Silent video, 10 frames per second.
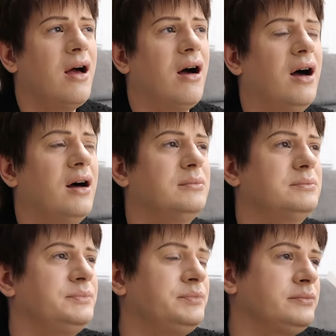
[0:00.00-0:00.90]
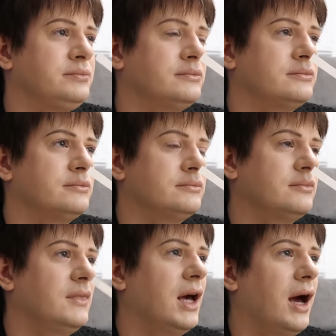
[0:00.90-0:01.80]
Yeah,
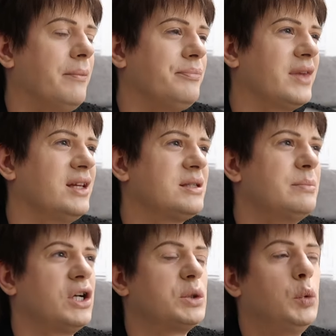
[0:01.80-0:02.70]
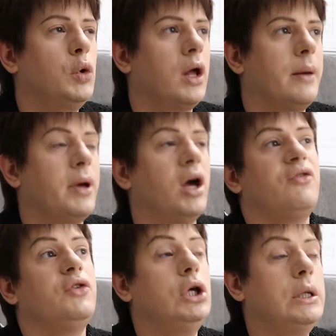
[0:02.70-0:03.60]
it's much more like
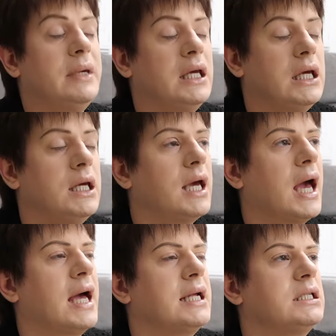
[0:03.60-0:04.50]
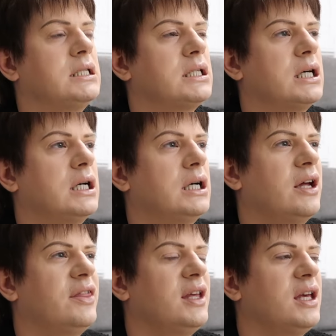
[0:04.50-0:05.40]
perfumey, and I
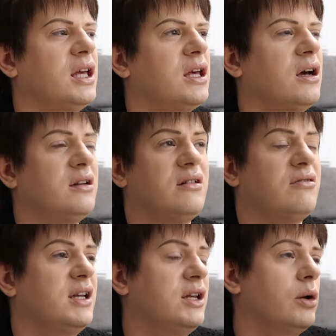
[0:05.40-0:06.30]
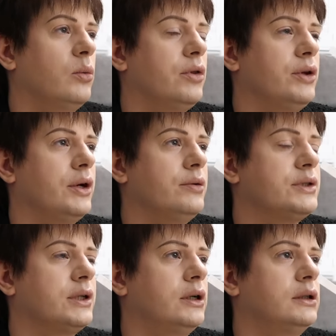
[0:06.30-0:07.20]
think, I don't really know what the
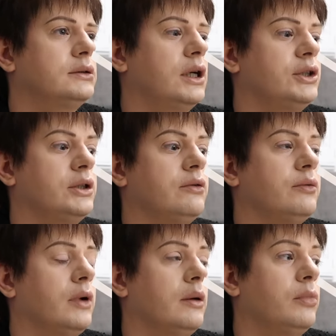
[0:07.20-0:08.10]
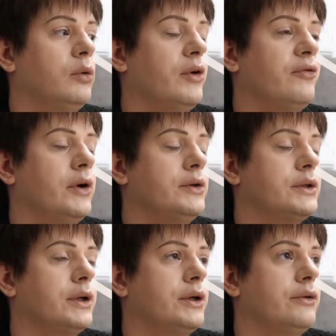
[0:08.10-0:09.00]
notes are. I should have like brought my phone
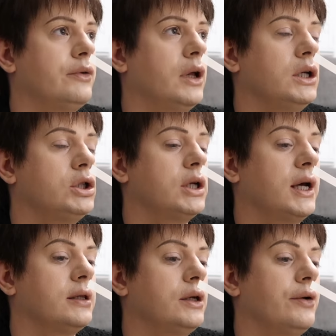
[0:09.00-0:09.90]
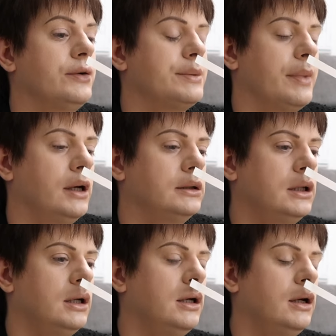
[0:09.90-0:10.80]
so I could have like checked the notes, but
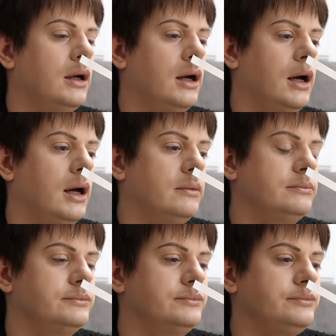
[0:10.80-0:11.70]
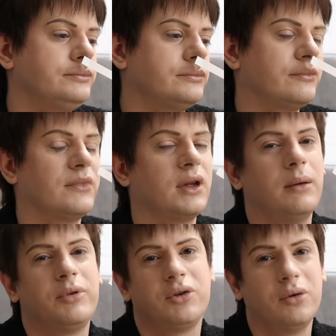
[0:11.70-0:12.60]
I'm
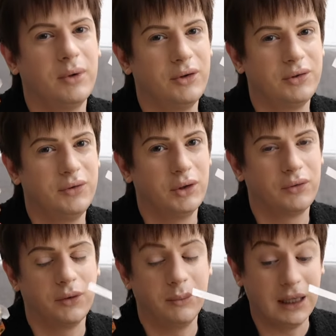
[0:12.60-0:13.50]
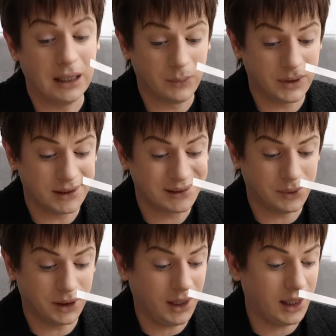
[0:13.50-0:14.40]
sure most of you are familiar with this
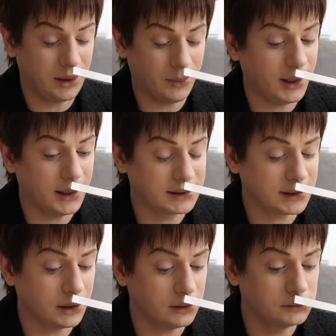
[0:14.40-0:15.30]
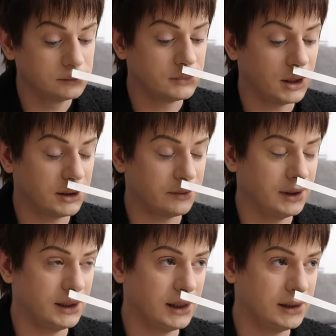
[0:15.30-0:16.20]
one anyway, so I don't
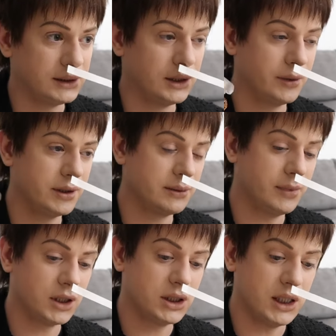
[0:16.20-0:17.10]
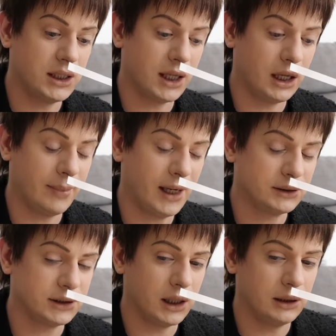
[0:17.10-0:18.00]
really need to go into much detail
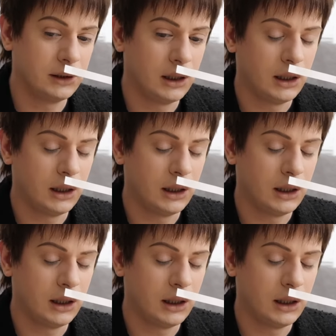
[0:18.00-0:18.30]
about it.